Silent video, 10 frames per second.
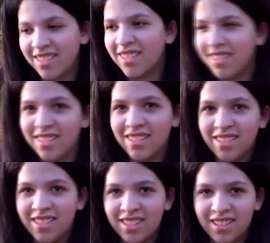Are you gonna go
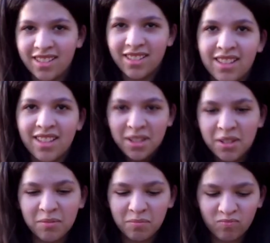pro, Kaley?
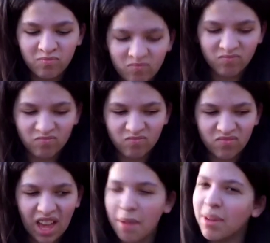
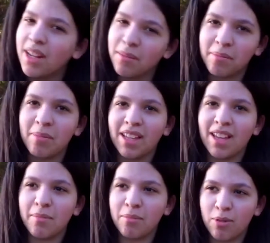I'm gonna
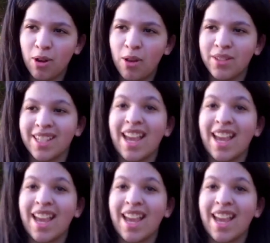become pro as a